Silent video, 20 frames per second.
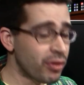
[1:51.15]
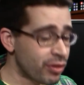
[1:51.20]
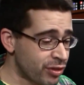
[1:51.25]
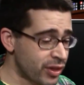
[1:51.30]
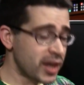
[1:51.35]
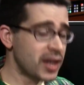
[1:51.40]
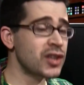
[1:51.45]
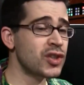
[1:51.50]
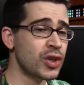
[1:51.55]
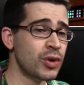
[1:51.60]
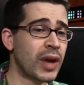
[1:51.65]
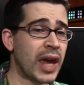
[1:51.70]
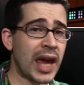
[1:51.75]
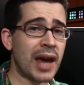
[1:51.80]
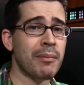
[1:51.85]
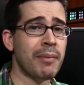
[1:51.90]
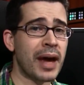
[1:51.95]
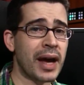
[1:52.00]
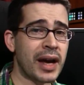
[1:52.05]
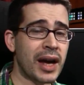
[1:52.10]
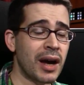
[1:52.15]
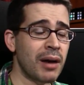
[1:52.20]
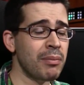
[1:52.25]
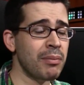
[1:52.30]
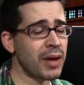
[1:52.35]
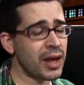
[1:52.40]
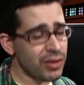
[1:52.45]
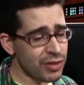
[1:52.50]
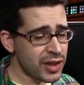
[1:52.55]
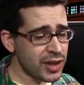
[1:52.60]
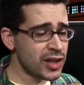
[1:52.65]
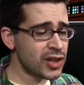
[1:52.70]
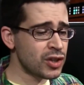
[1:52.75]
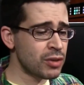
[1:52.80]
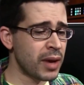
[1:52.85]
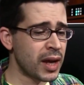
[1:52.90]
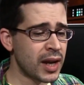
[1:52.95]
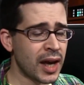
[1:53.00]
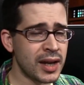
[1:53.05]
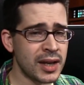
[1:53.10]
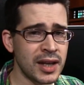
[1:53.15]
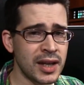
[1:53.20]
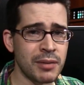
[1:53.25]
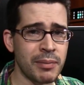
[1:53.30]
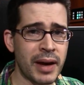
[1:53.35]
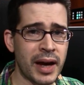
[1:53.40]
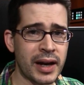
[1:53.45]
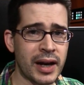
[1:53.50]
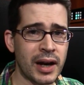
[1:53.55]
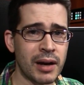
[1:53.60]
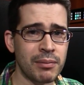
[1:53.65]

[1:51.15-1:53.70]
Things you can back up and things you may not need to back